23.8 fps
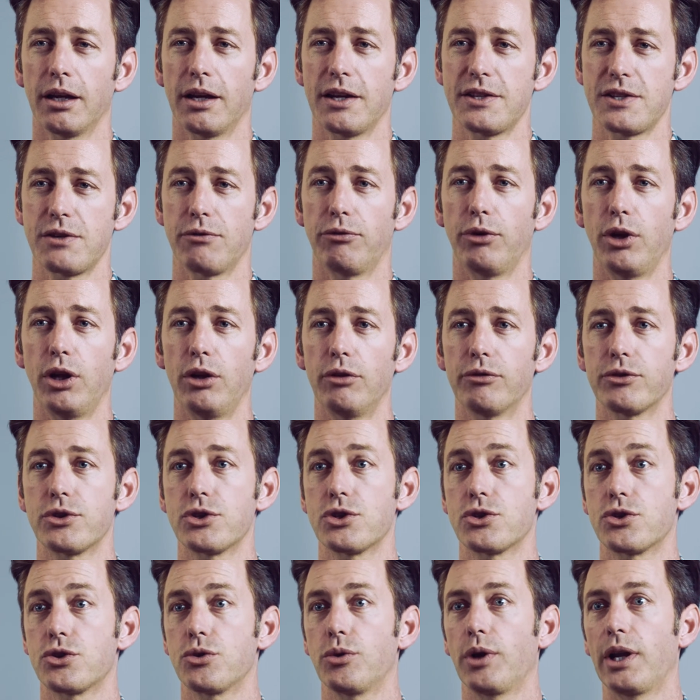has
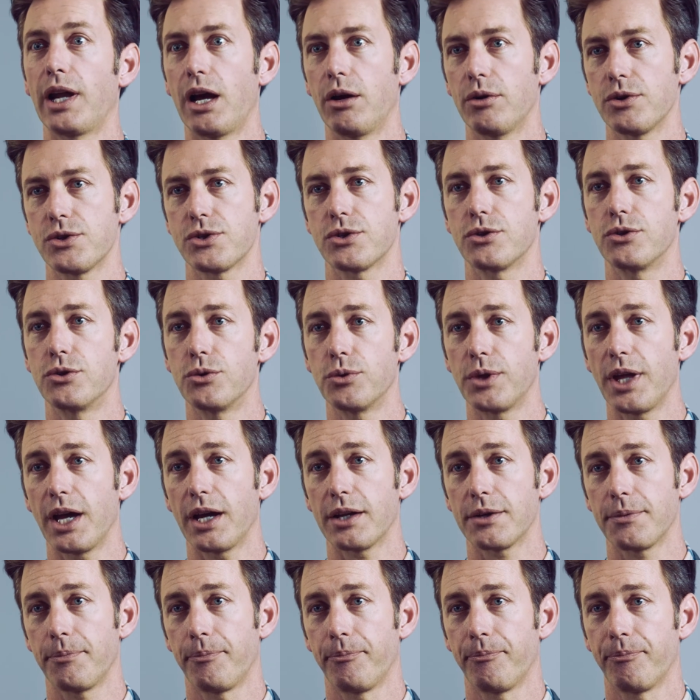evolved to allow us to do
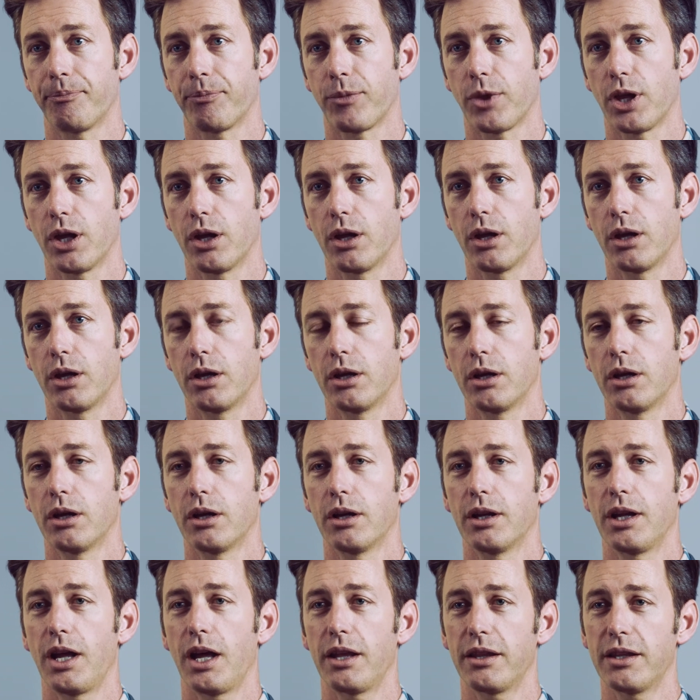that.
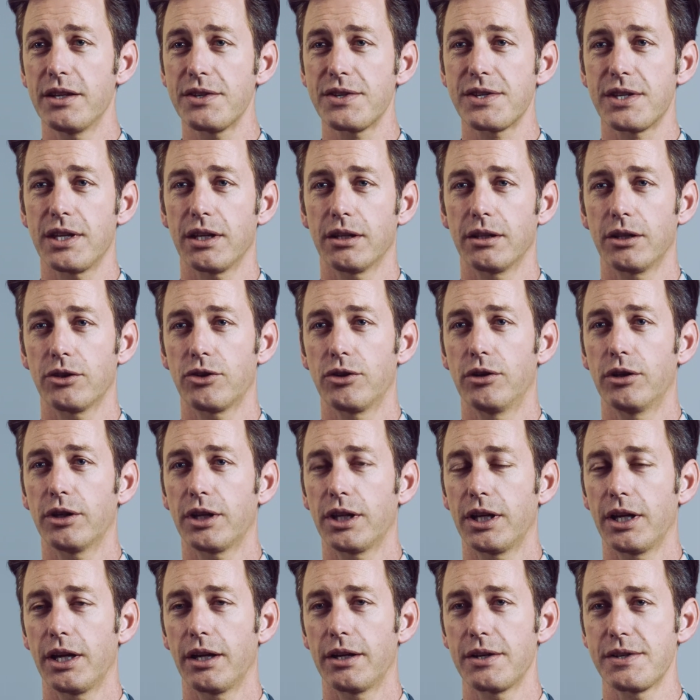Now this thing that you're
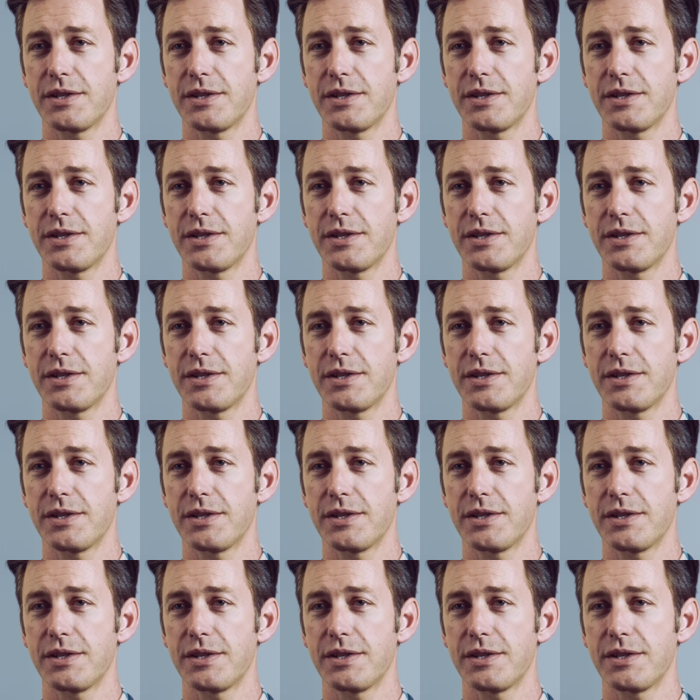looking at